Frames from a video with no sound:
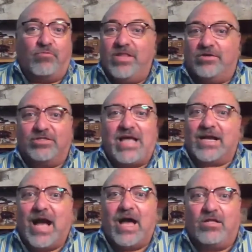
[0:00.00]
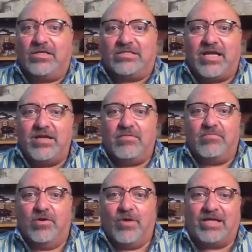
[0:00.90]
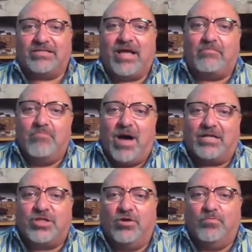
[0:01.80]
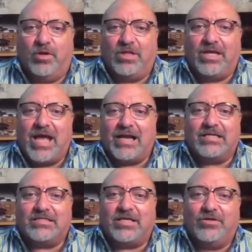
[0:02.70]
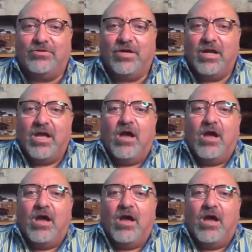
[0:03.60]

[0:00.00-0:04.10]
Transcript: when there's that guy on the team who has that macho bully attitude,